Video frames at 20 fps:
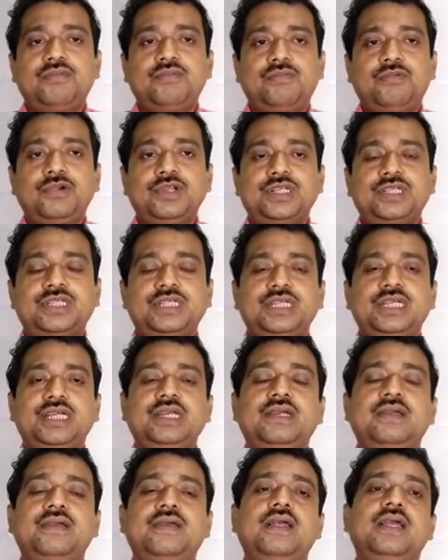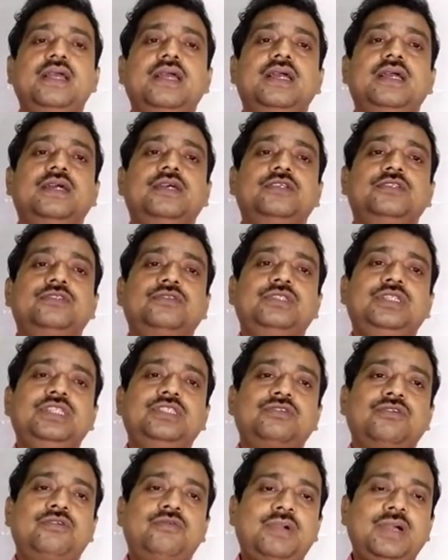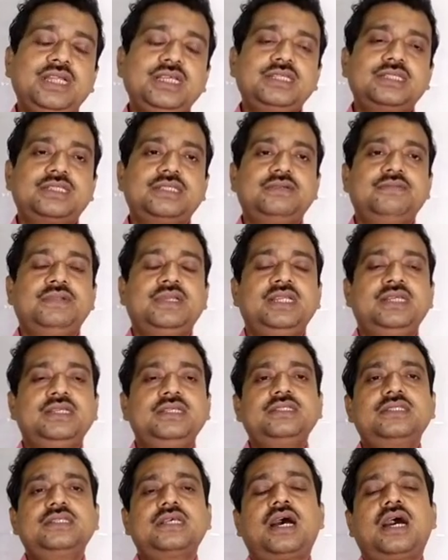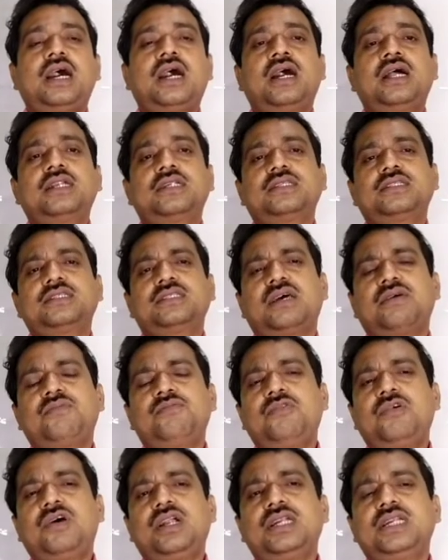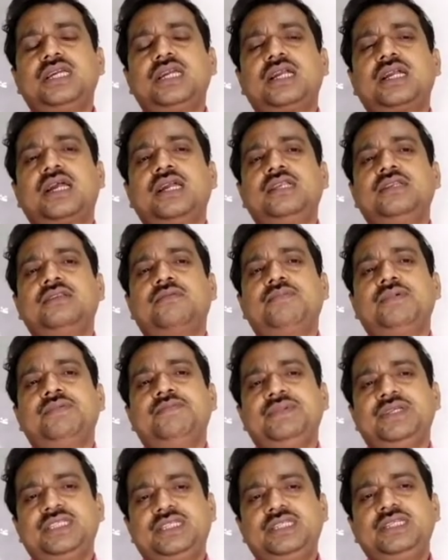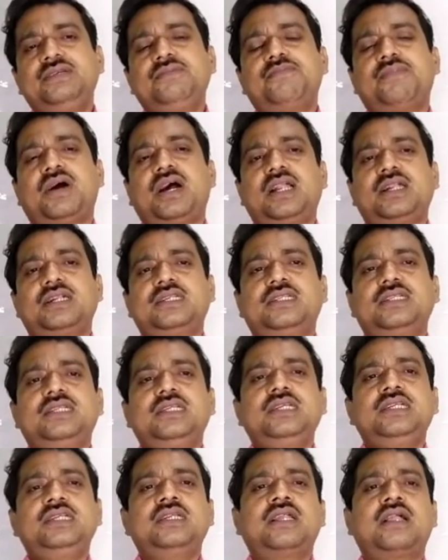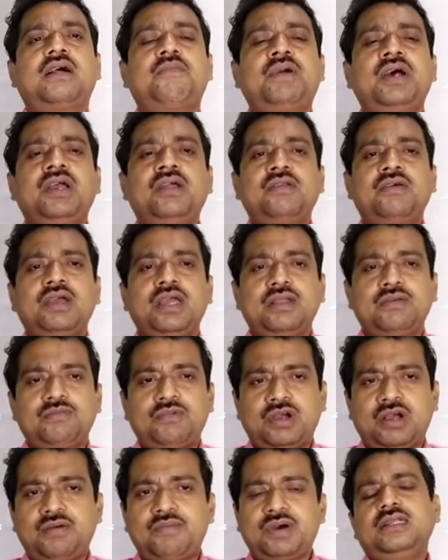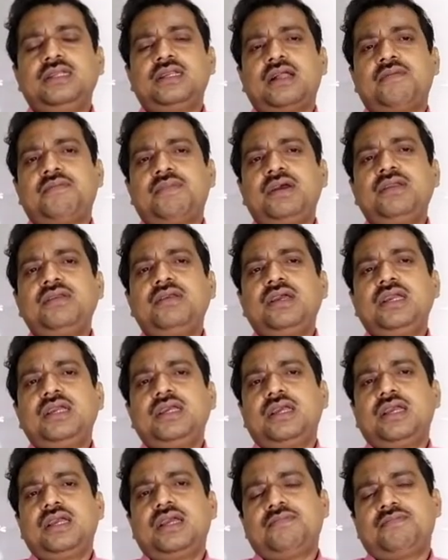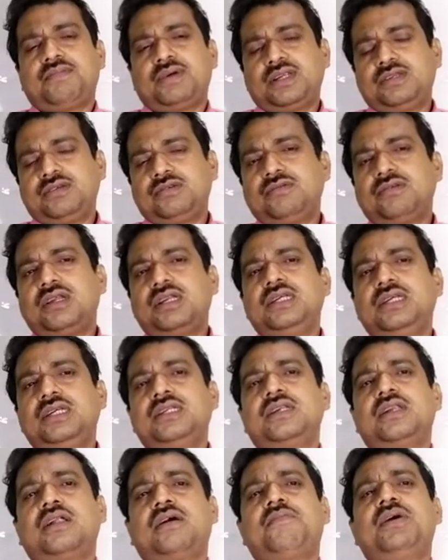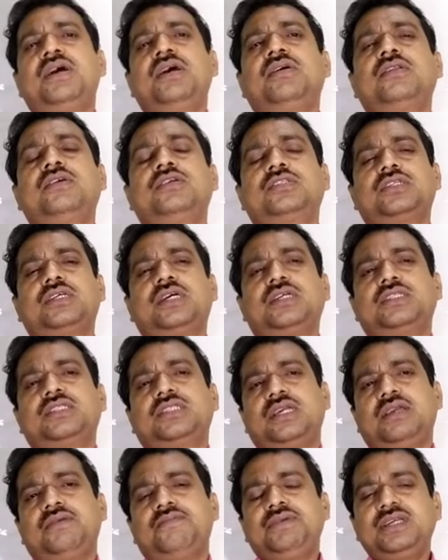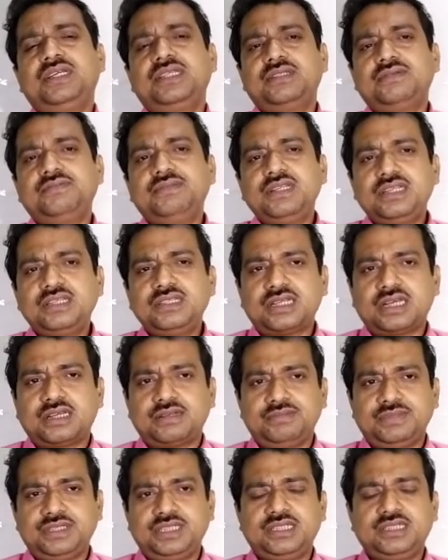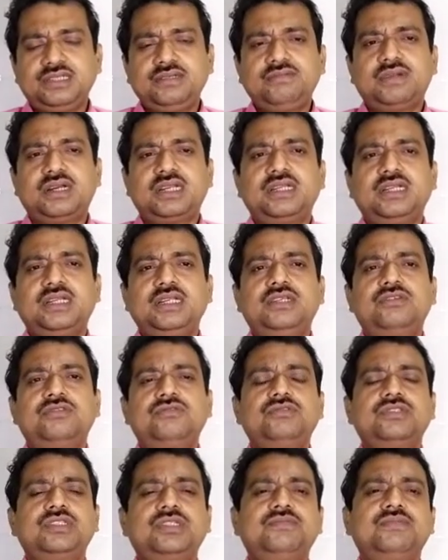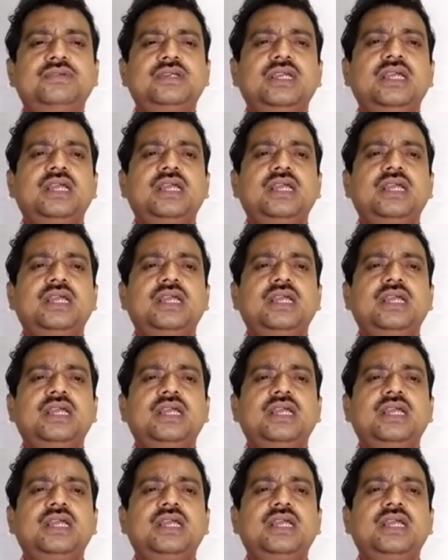poetry. So these Homeric similes are somewhat a kind of a missing part in Ramayana and Mahabharata. In Ramayana, particularly in Ramayana, such epic similes are missing, but intrusive